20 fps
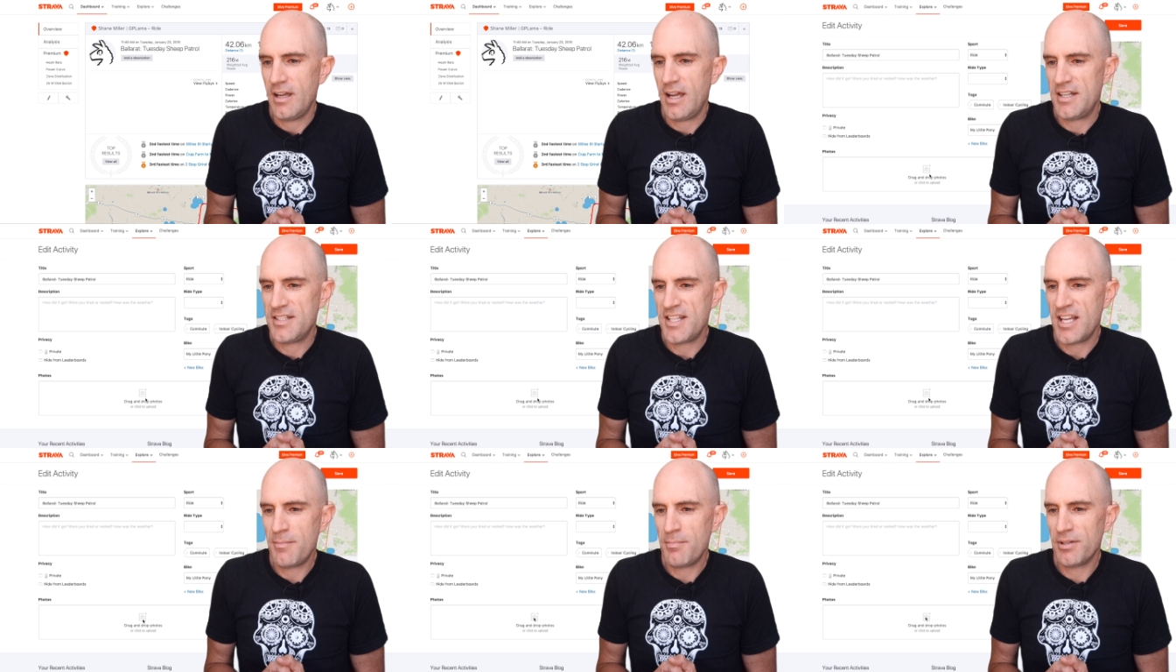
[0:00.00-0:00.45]

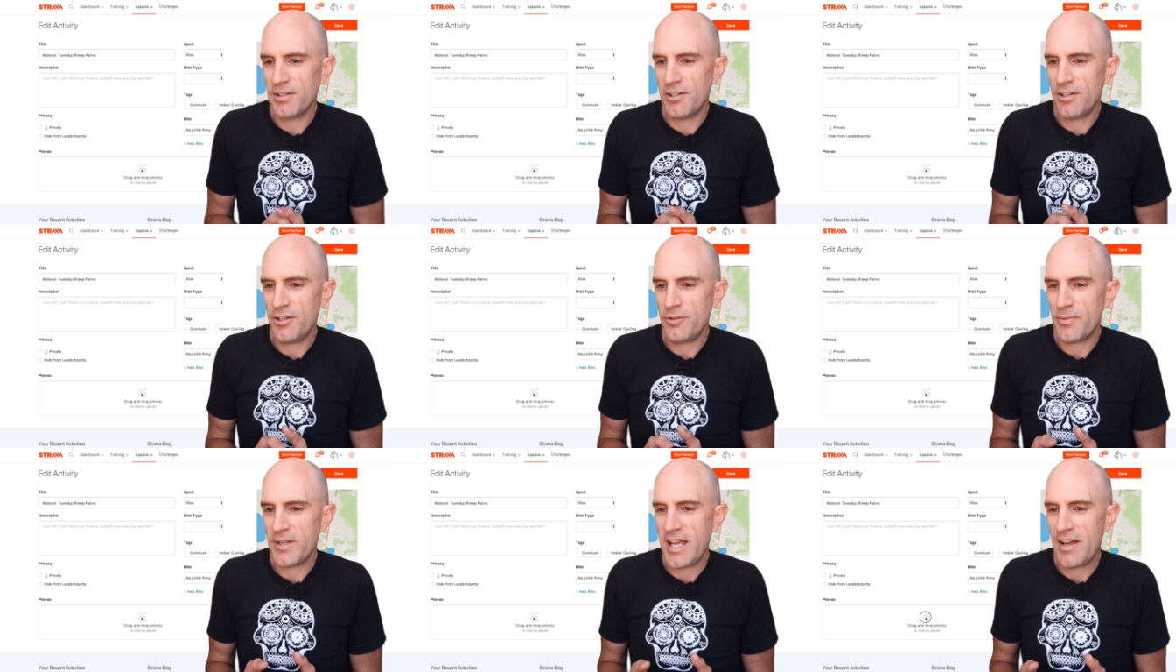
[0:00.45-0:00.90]
and down
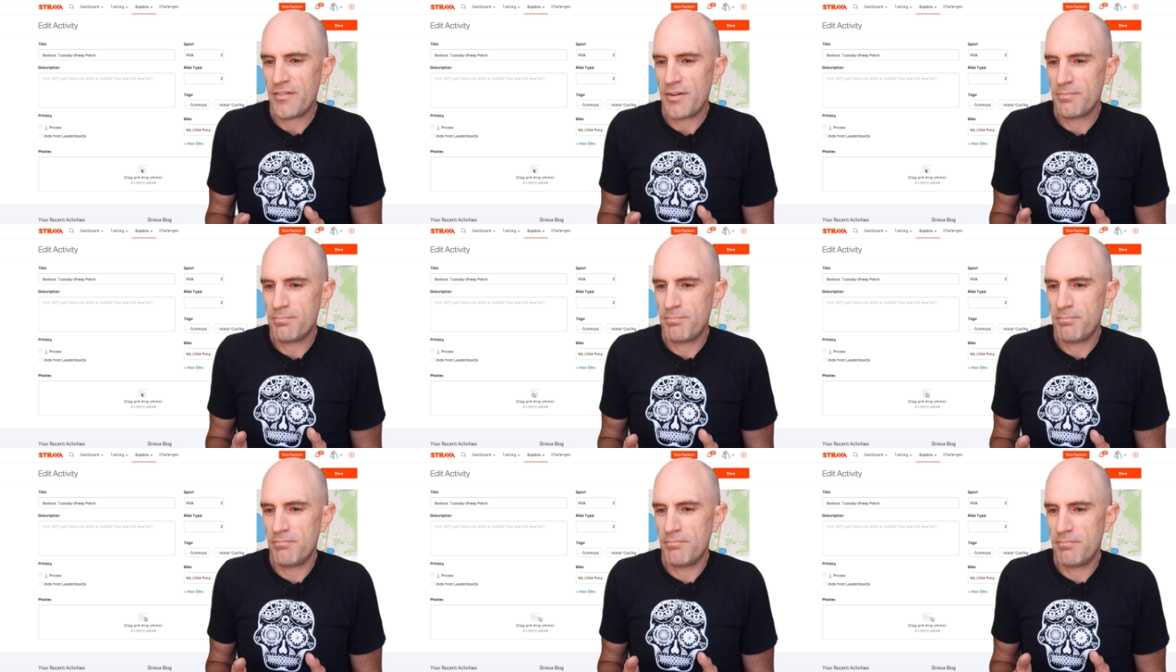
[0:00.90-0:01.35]
below, we have
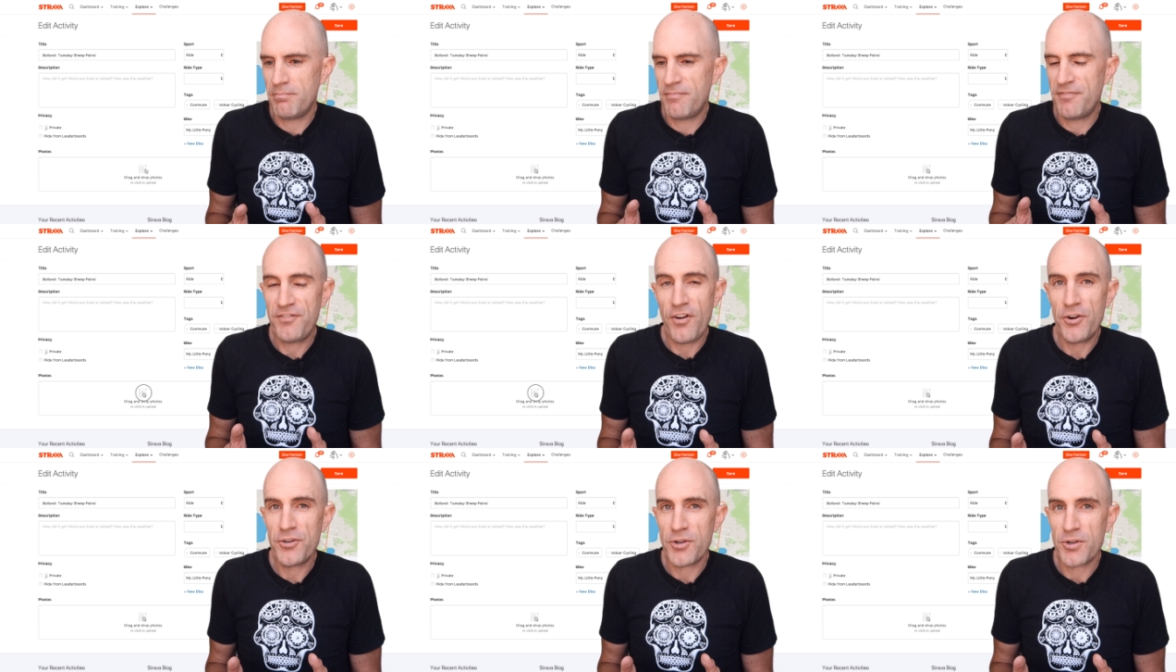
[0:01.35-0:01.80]
a
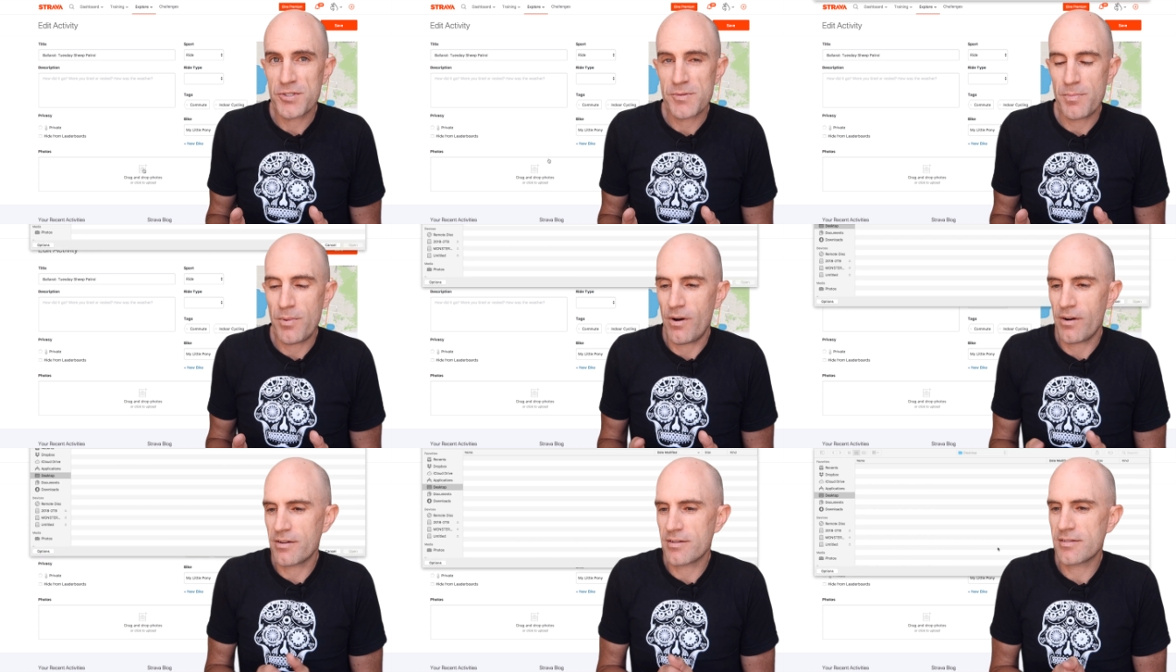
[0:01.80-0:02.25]
photos
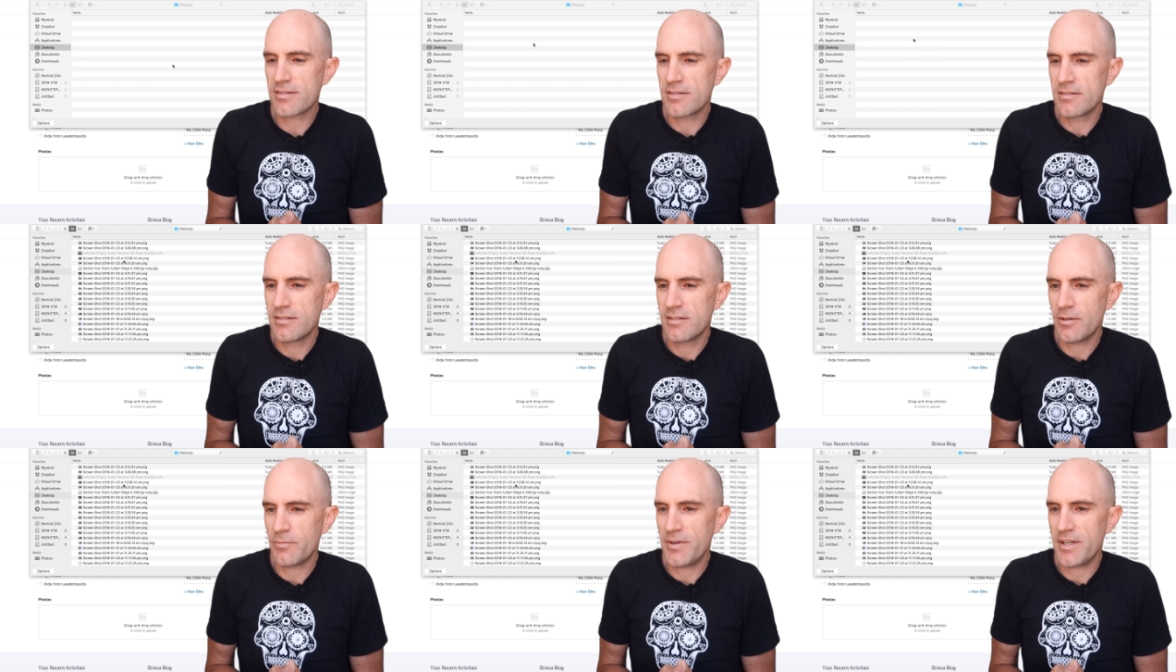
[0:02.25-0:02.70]

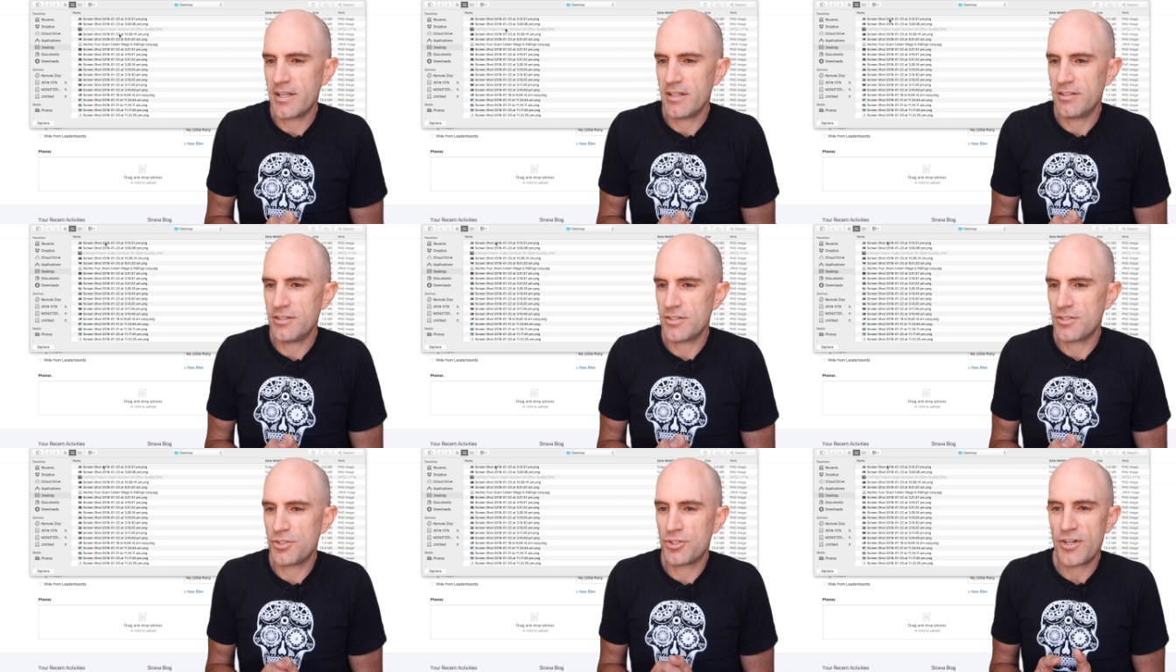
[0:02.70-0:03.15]
box that we
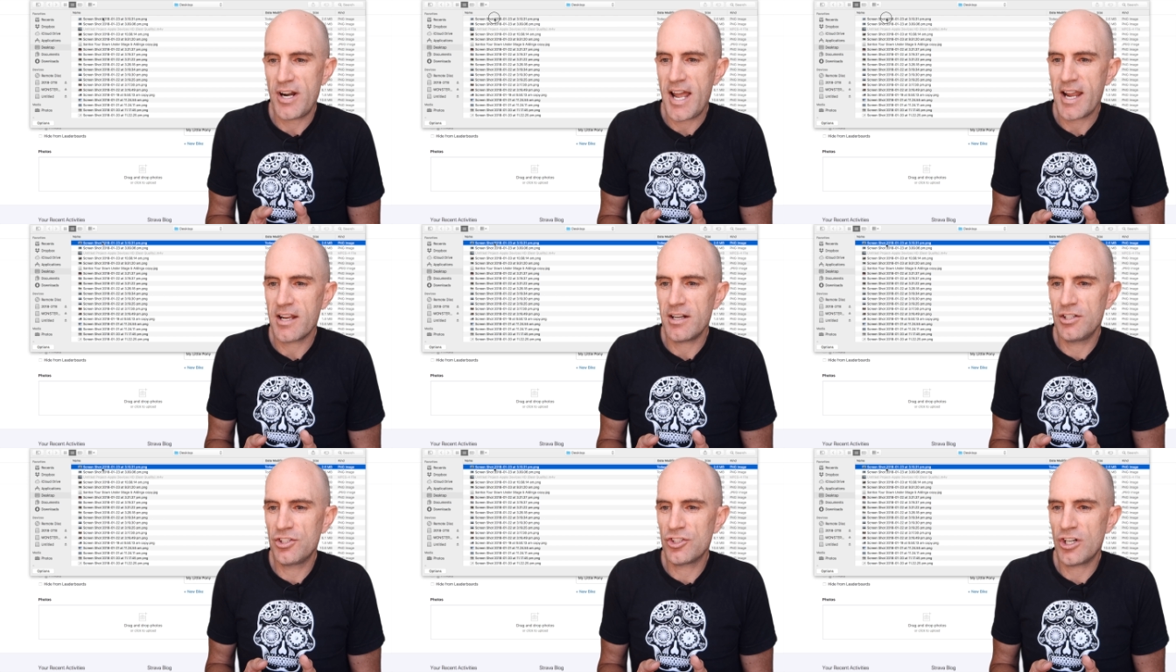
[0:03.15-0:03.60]
can just
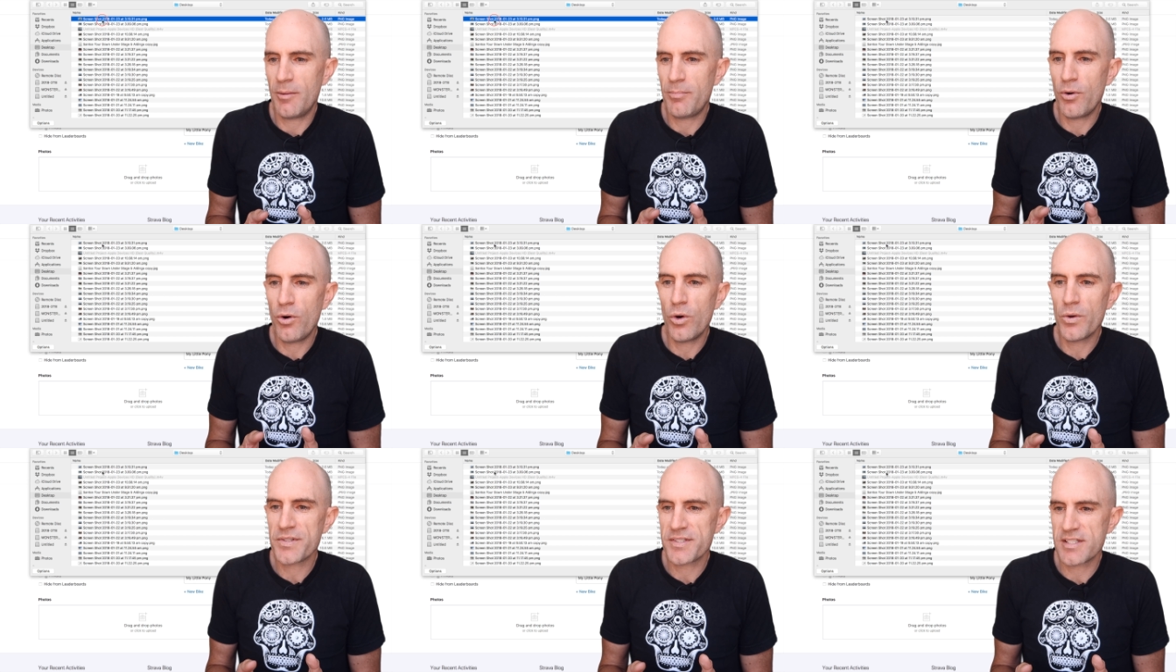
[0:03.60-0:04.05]
drag and
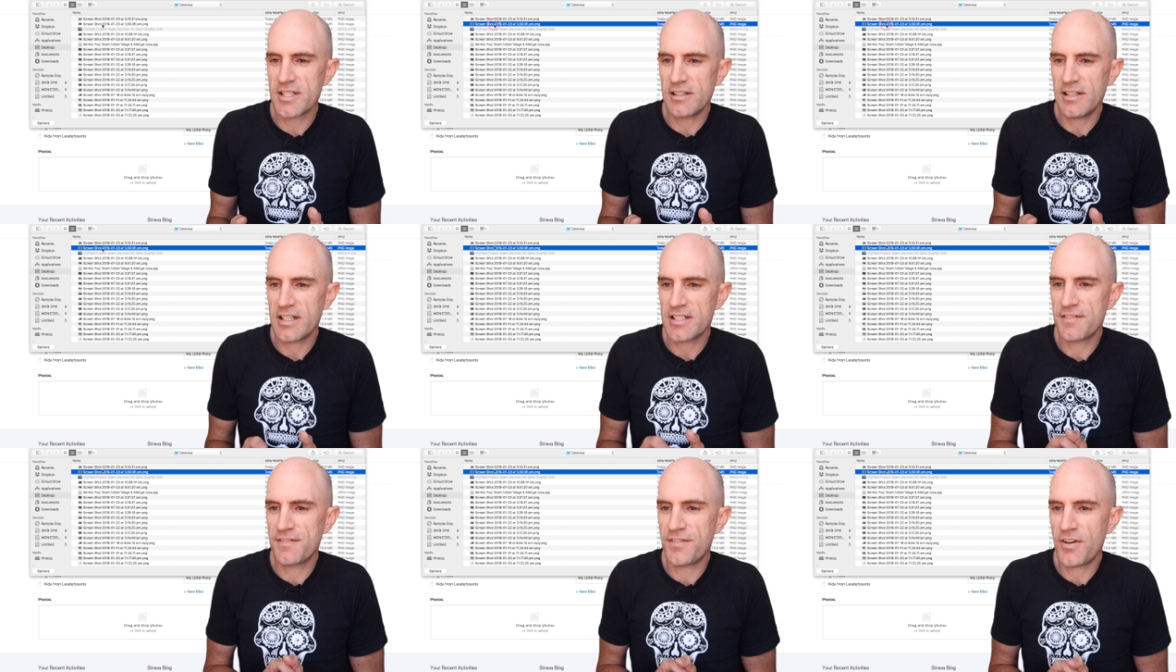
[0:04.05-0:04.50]
drop or
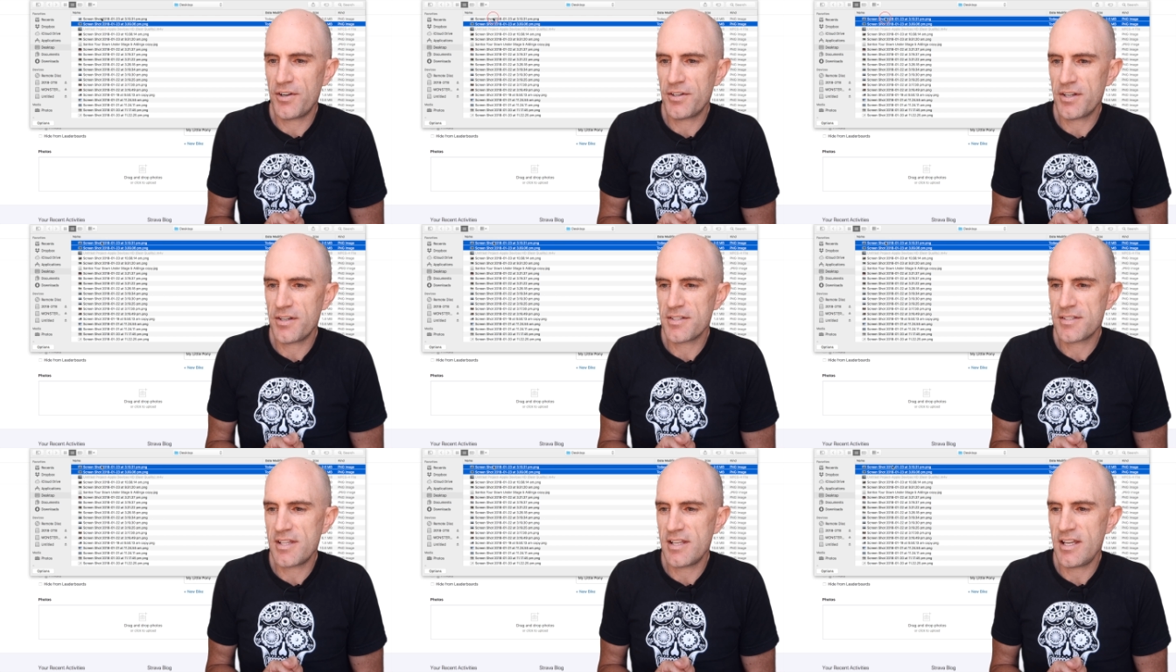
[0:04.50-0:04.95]
select
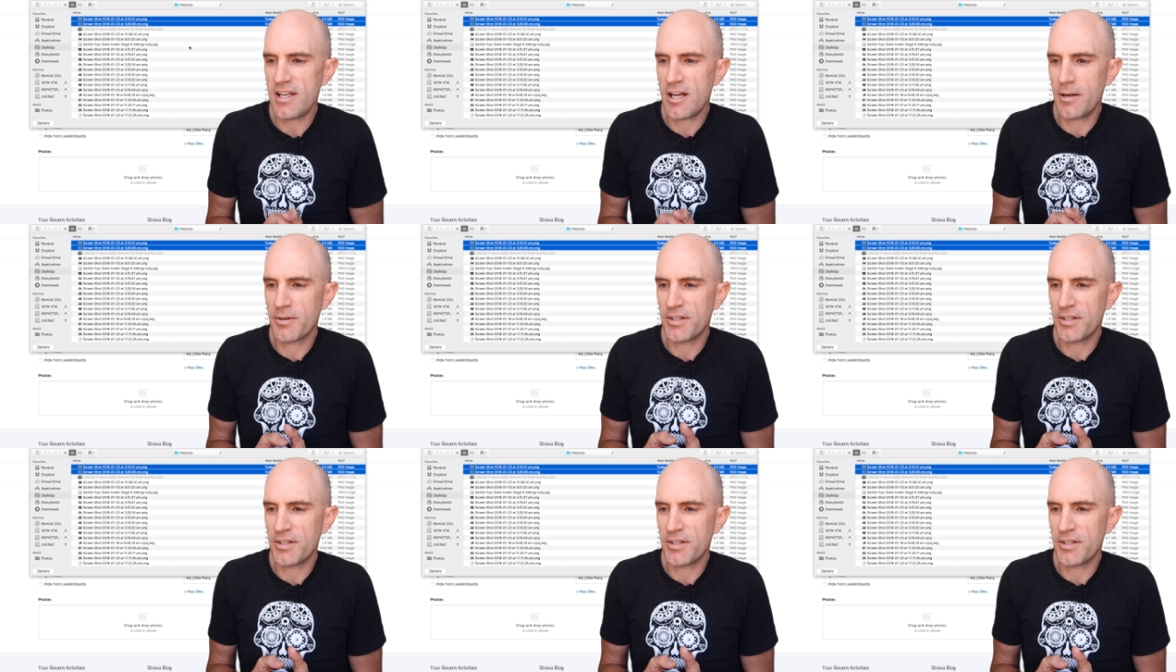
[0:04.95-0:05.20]
photos there.